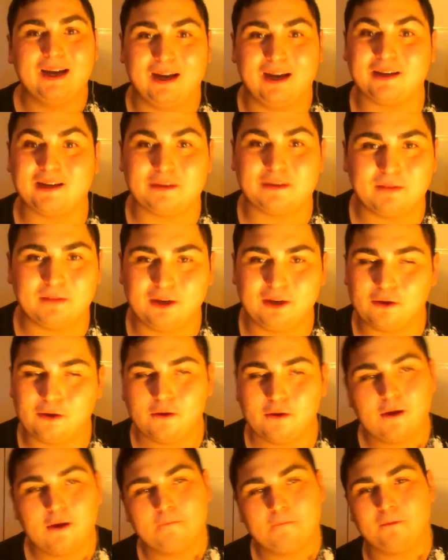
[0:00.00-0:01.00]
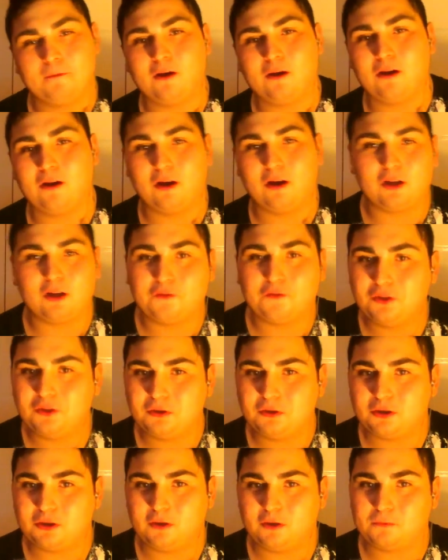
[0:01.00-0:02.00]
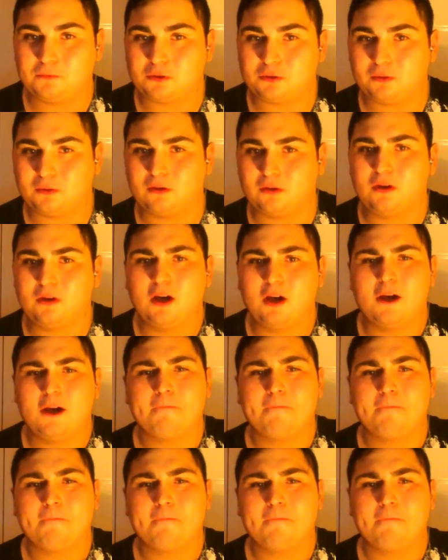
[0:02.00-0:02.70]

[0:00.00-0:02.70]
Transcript: as you may know. But I love YouTube as well.